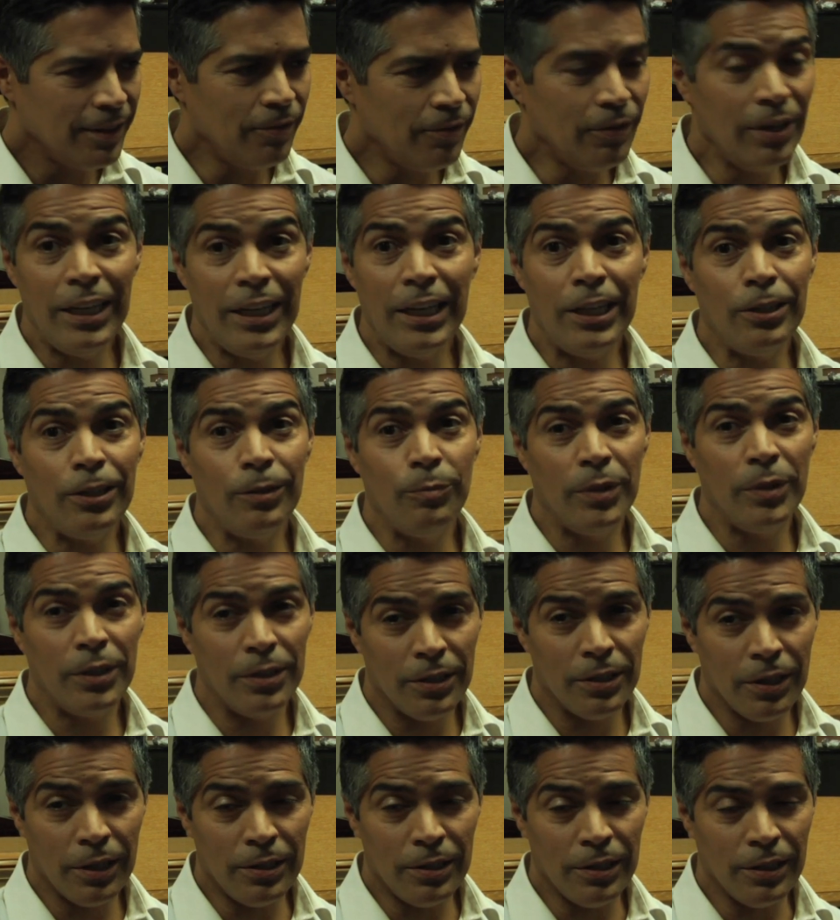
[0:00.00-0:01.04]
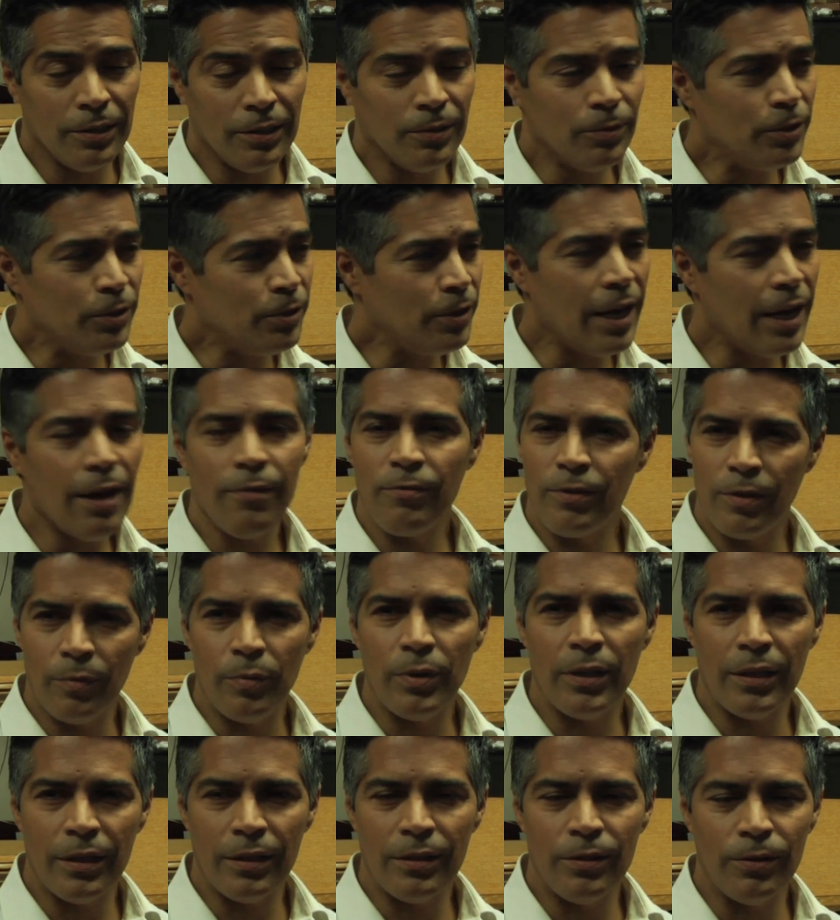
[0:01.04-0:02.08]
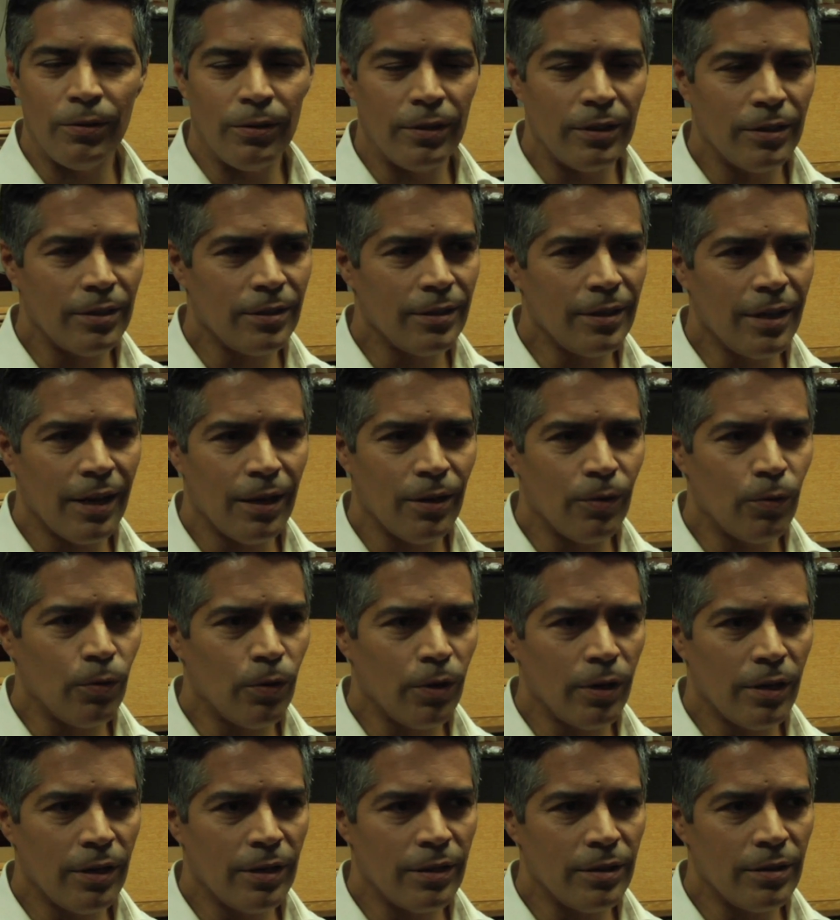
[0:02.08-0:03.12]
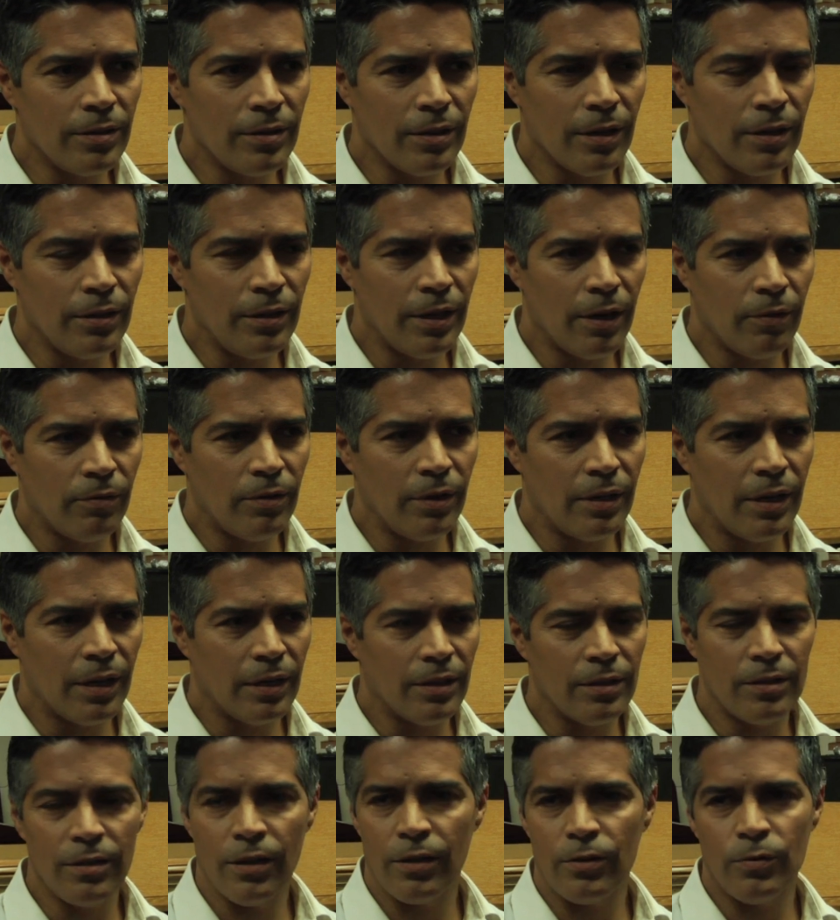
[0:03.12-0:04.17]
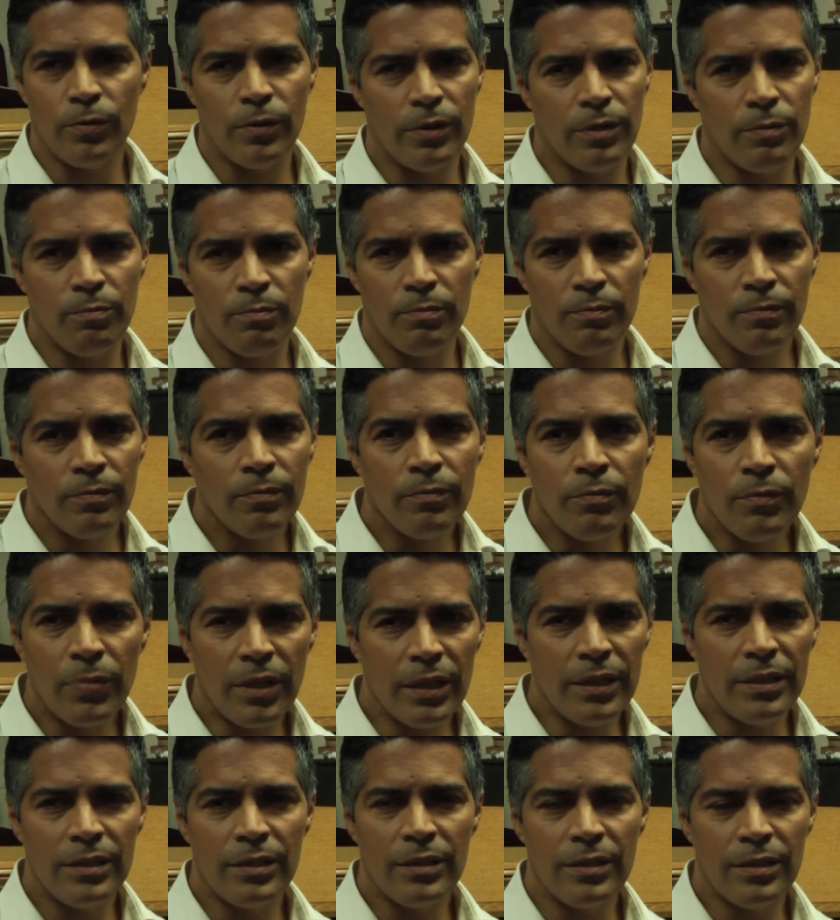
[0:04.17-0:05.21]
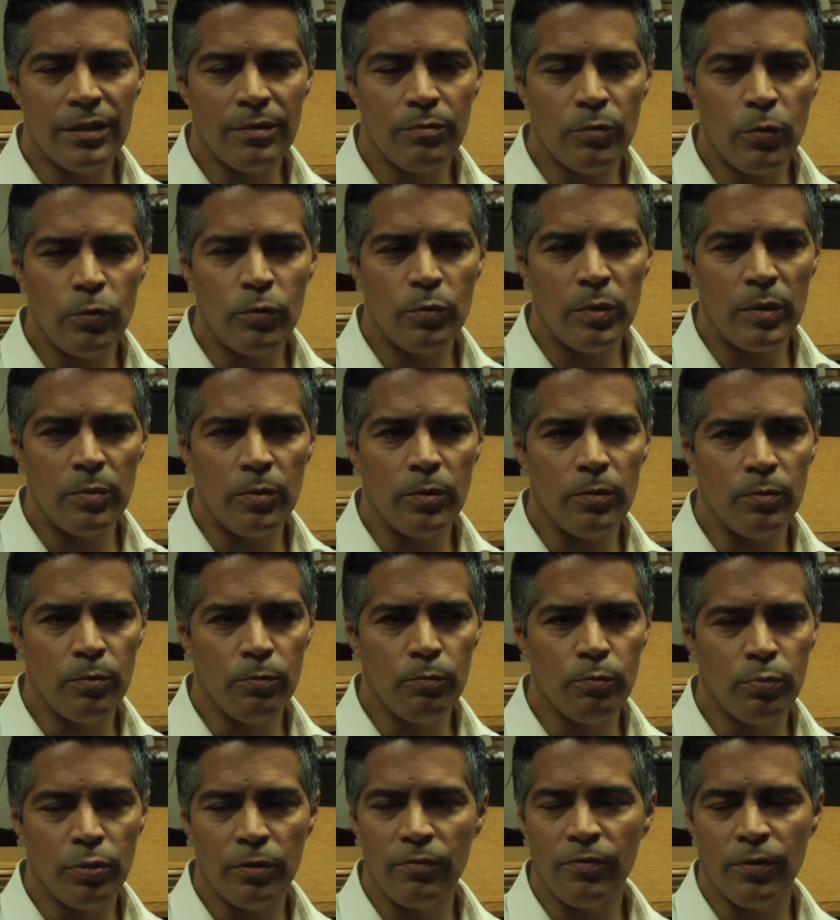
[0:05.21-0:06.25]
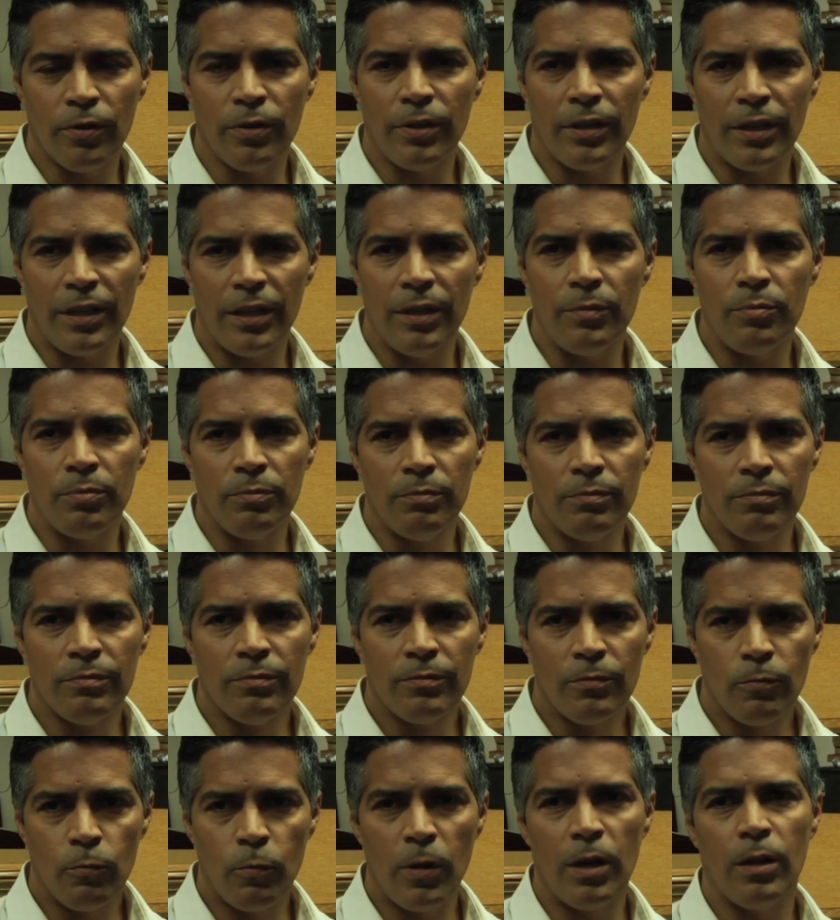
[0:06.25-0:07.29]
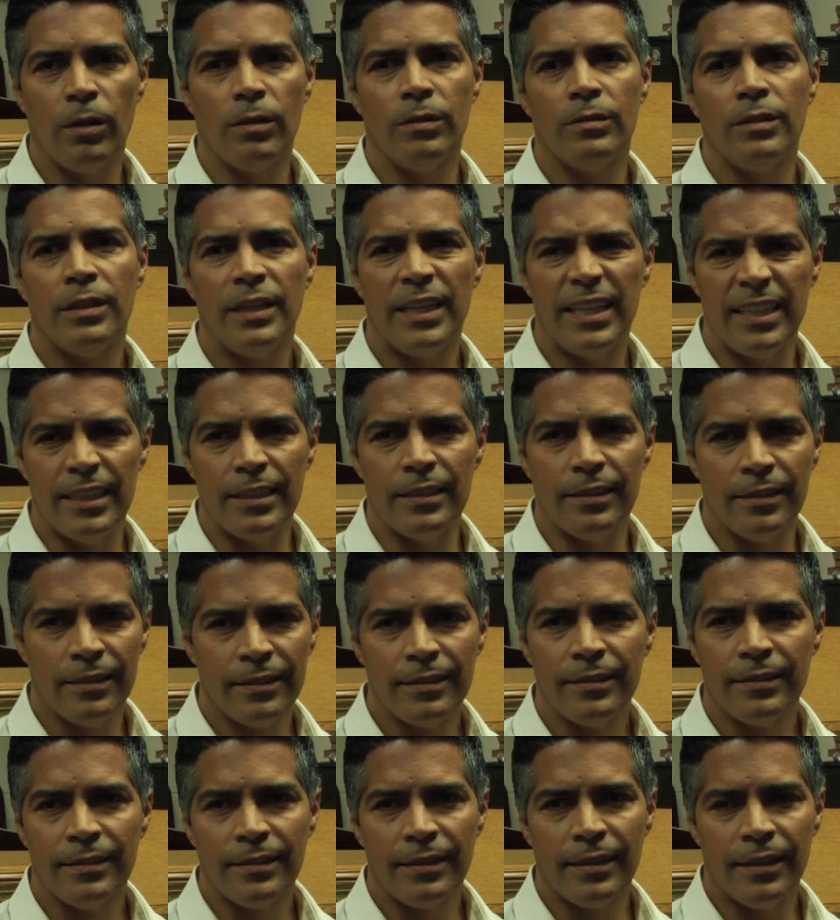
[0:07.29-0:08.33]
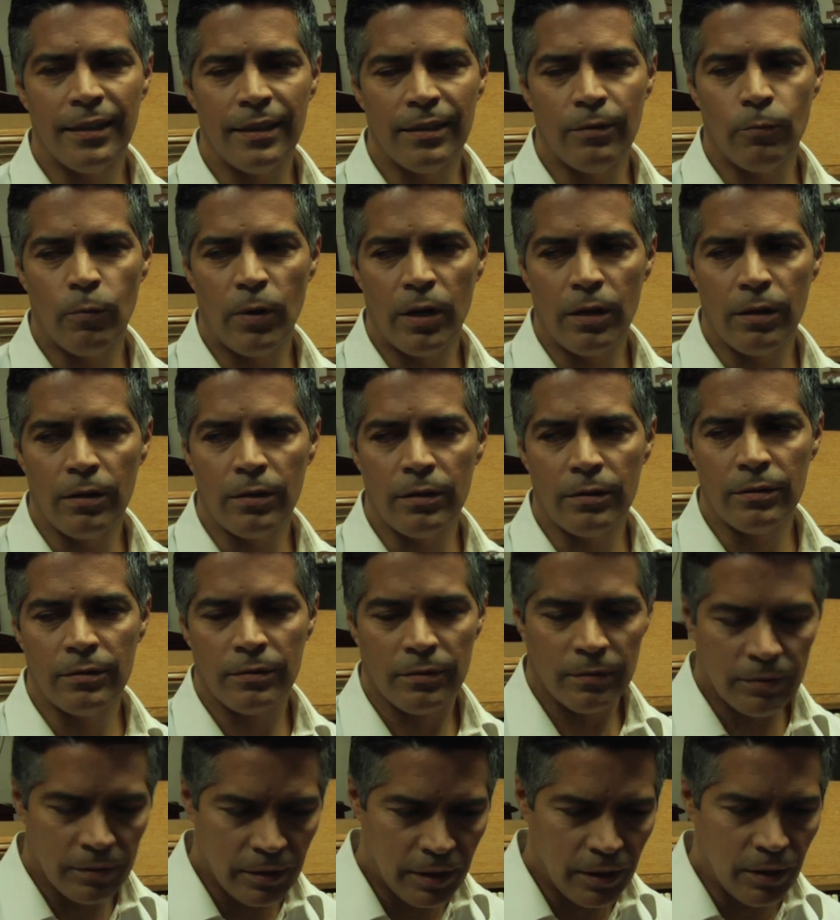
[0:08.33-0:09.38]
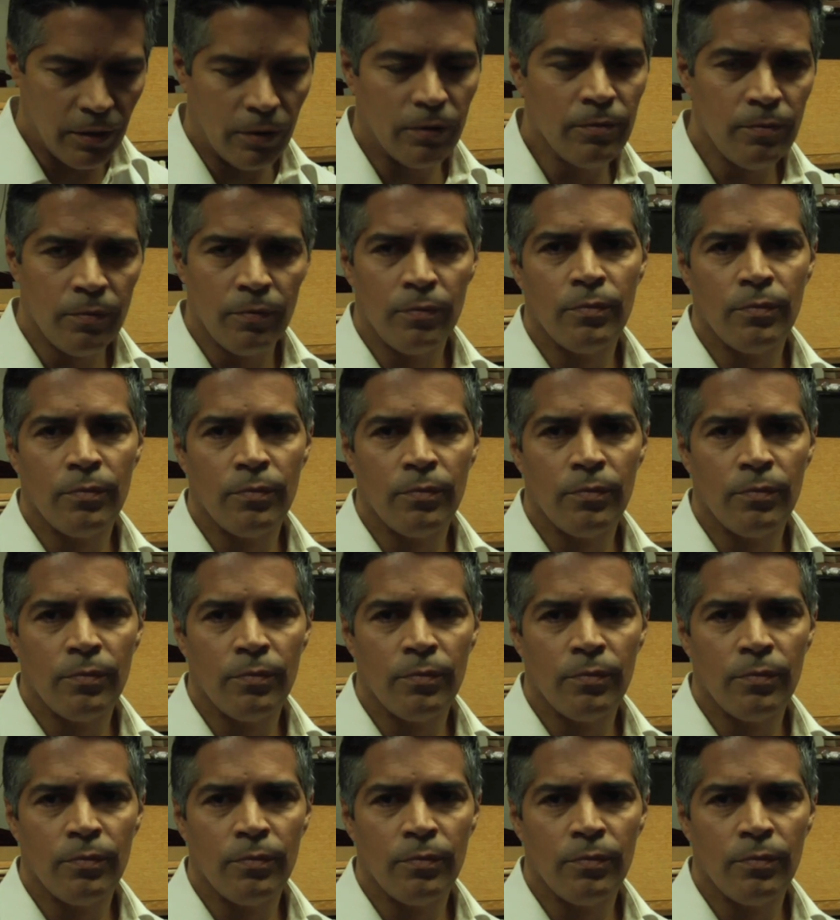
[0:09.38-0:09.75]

A little bit nutty, which you have to be to do this kind of work, because you have to get in touch with places that most people prefer to keep well hidden and well, you know,